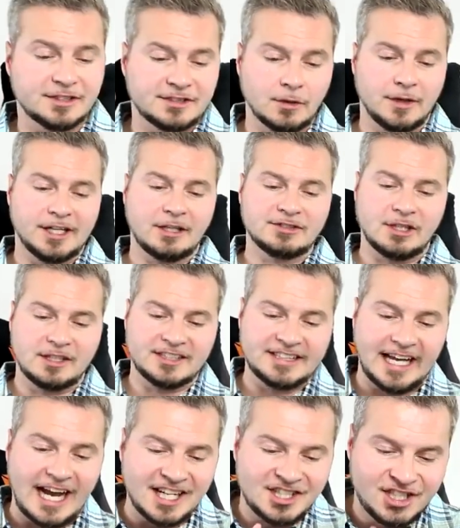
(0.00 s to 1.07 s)
the story goes on to
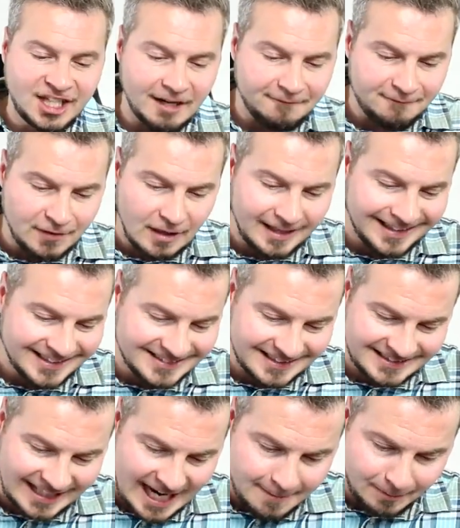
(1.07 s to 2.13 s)
say, a chit fund is
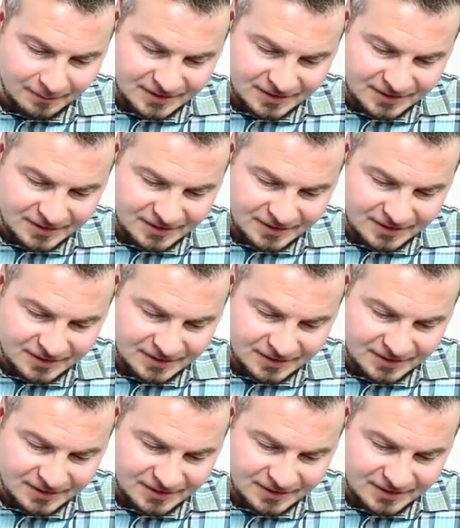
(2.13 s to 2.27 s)
a type